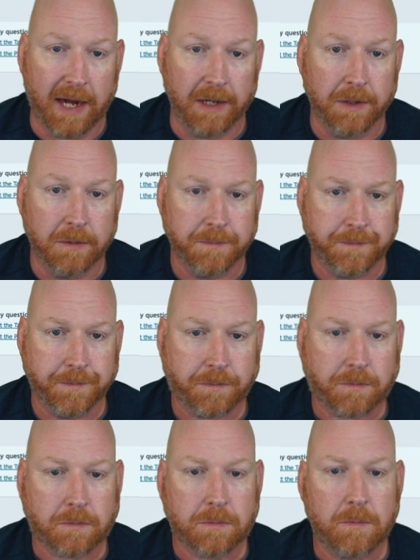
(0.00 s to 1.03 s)
value,
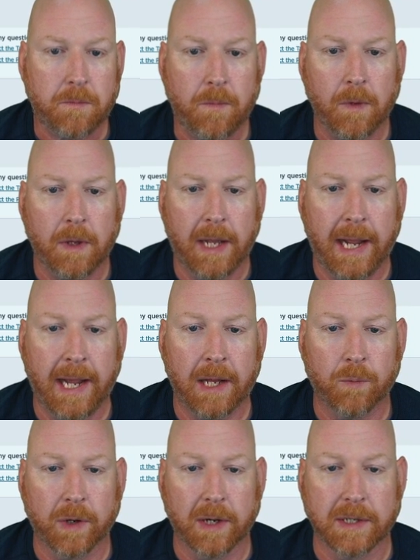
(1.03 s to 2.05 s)

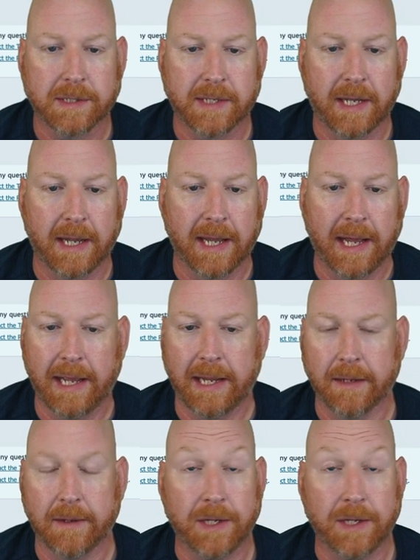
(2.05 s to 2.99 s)
and we're going to say, hey,